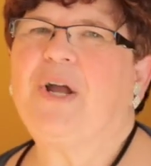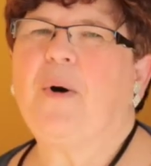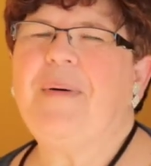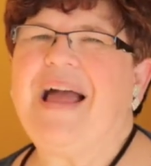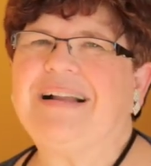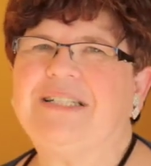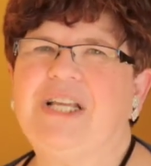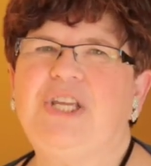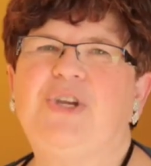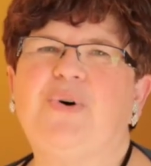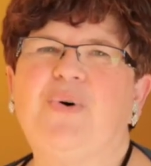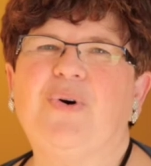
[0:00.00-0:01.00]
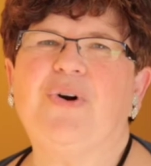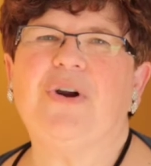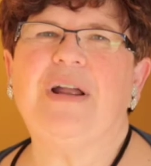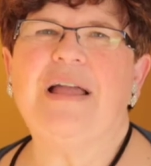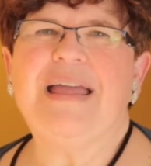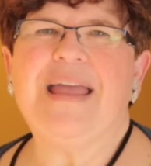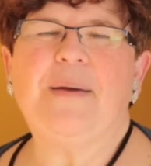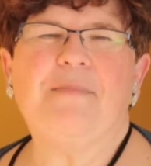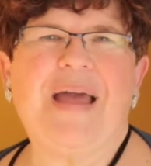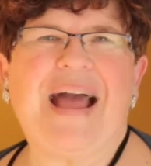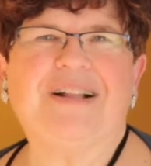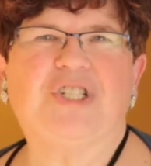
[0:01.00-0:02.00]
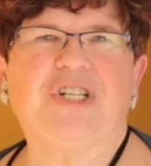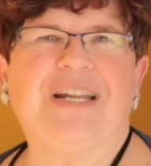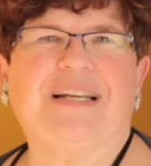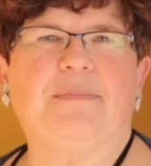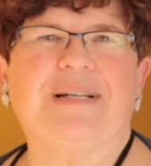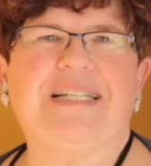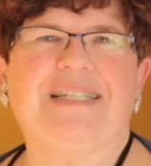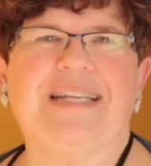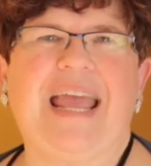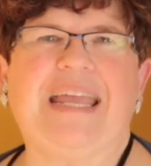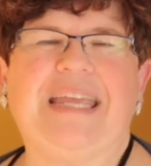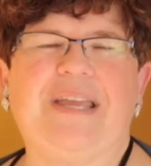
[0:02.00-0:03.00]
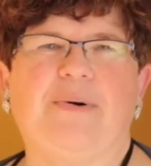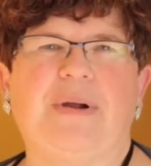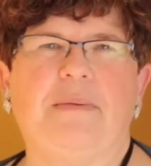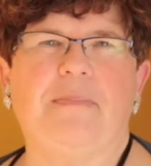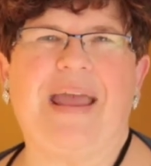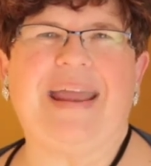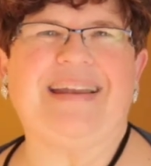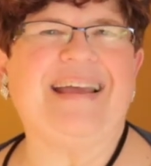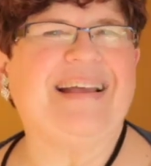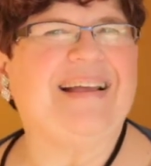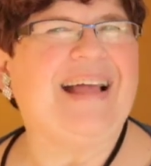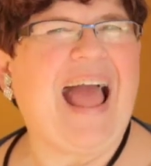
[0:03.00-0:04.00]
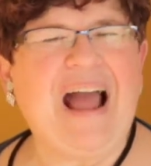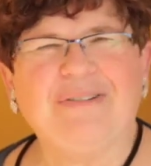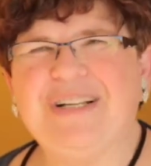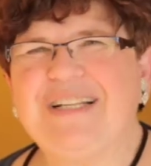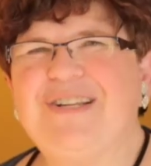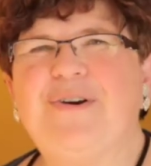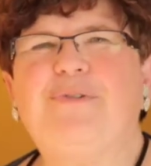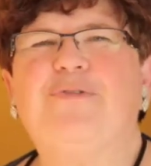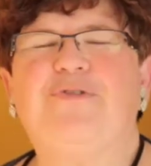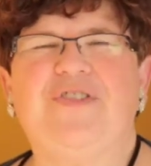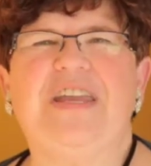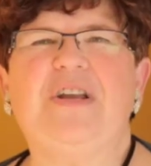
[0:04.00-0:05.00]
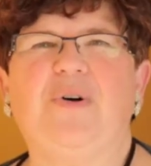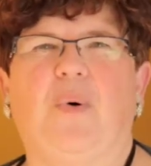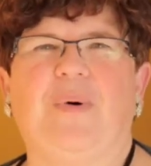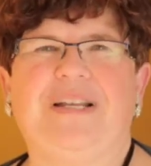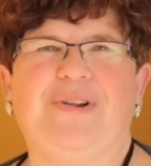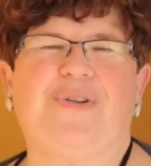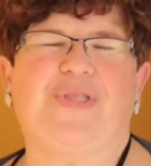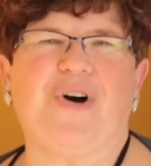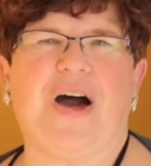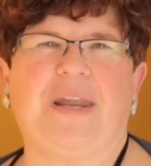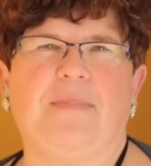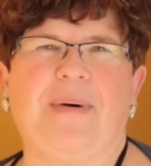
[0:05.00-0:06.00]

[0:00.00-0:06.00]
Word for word: Go back to your imagining a mistake you had made. How did you feel when you thought